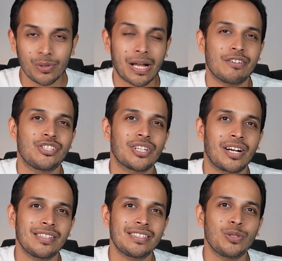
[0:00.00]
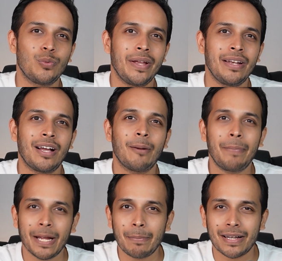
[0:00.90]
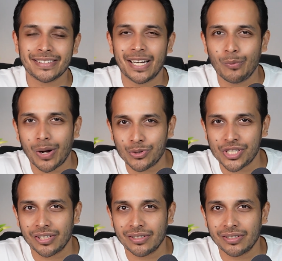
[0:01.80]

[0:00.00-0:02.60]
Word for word: to have a chance to win a Big Basket voucher.